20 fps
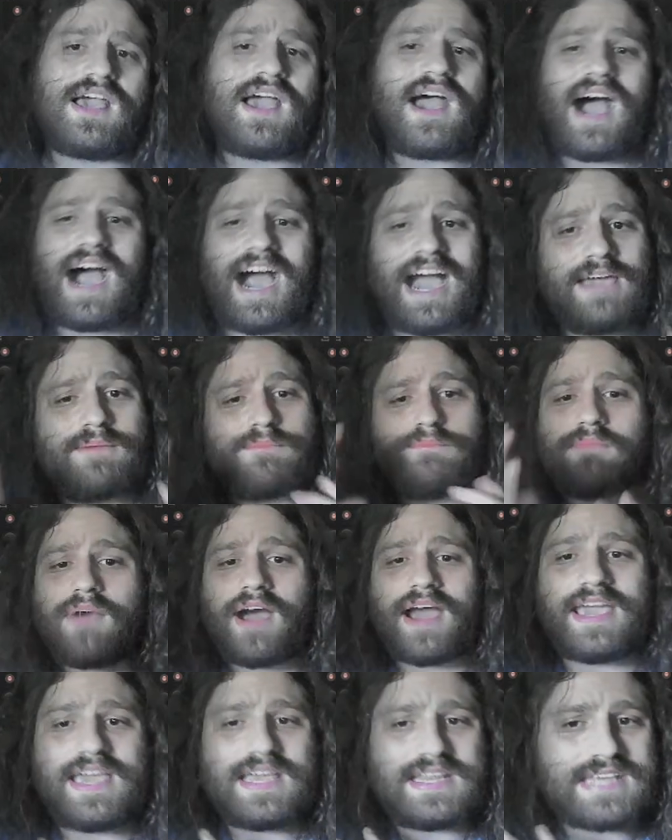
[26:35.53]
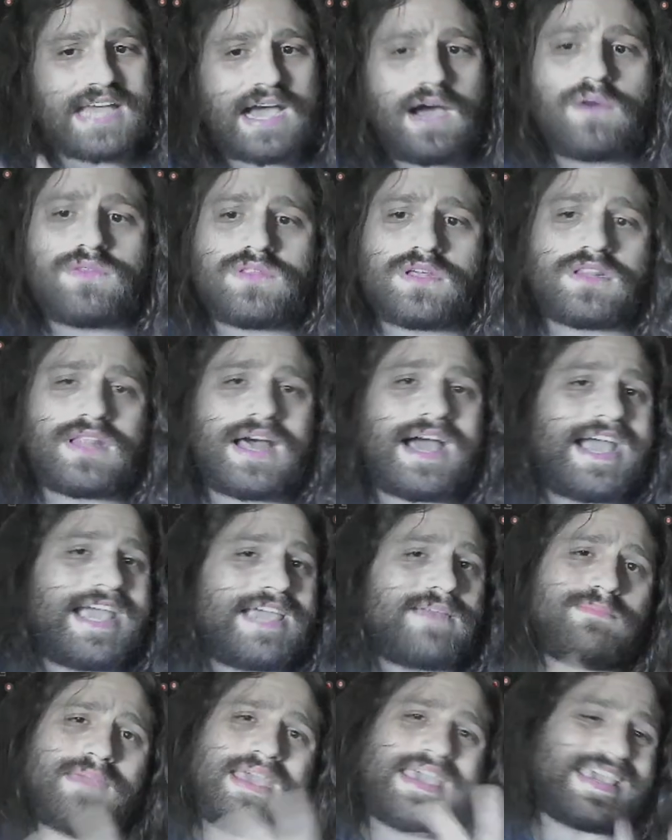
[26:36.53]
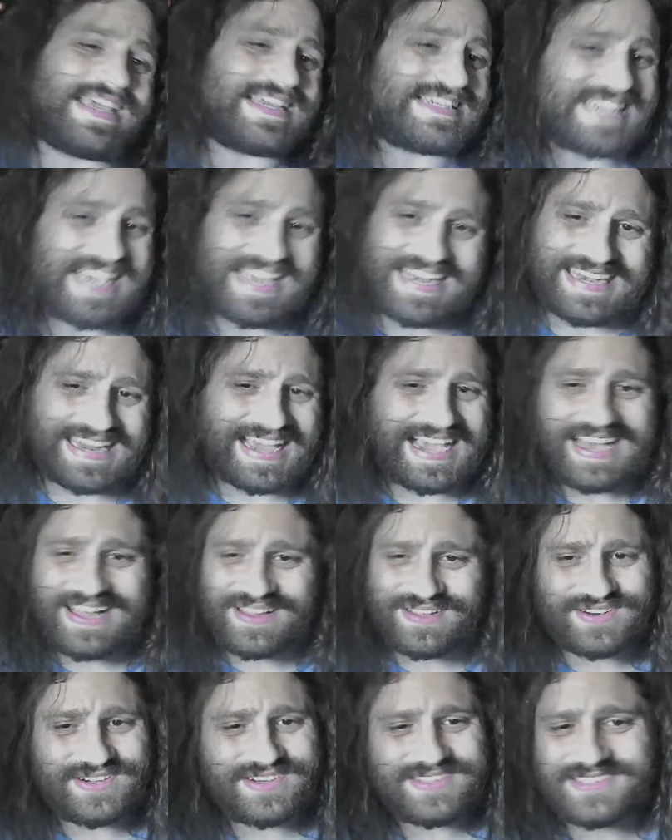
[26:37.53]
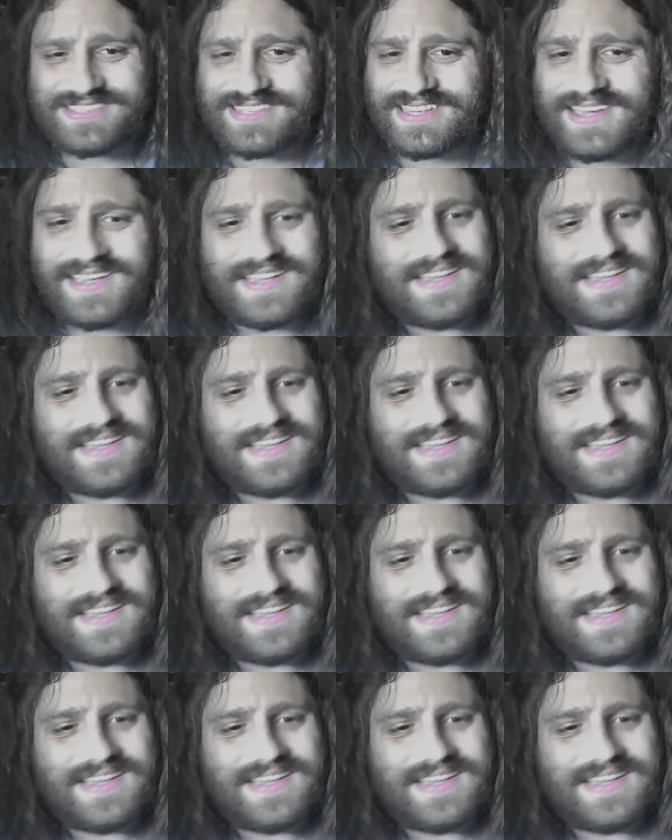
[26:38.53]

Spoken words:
I might down the line make it $10,